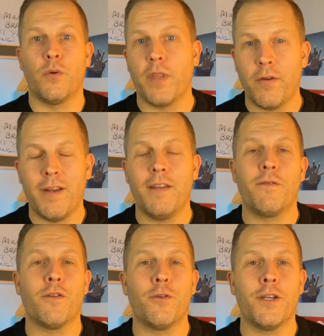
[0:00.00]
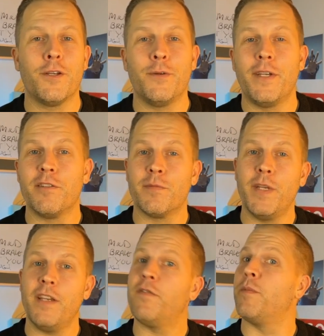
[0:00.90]
So without any further ado, here's
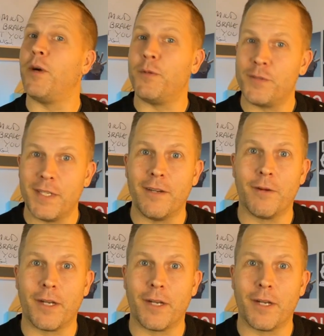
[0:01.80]
me from almost a year